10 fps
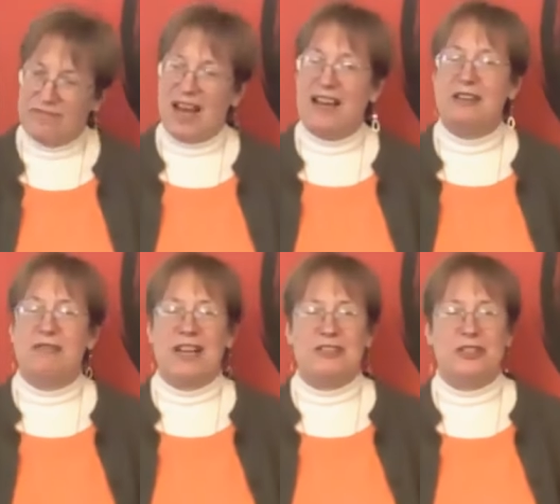I
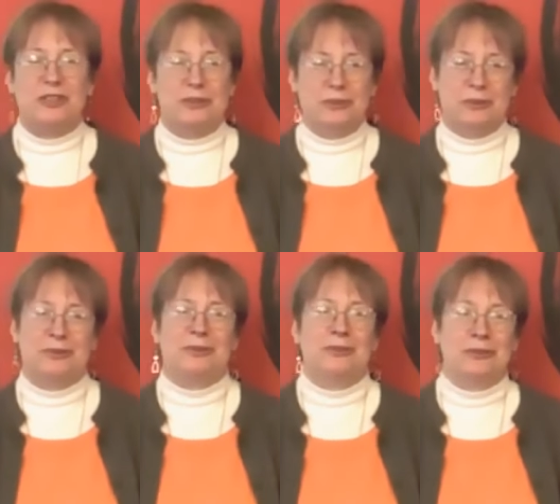invite you
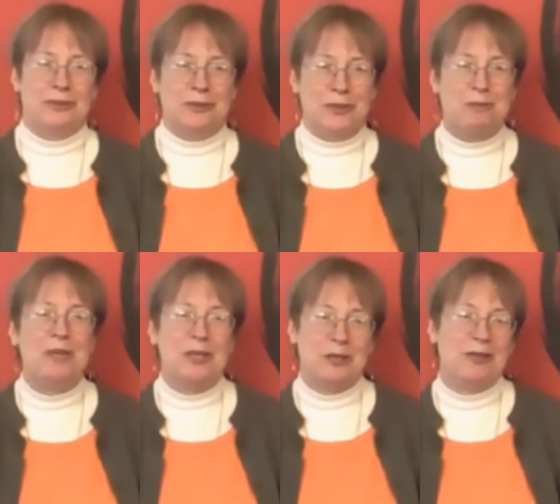to be
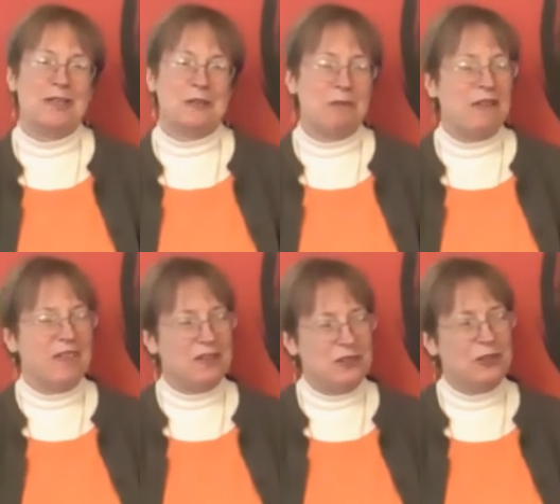curious about
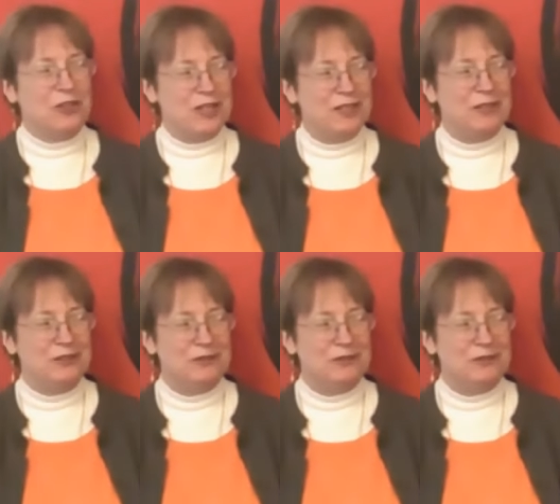that journey too.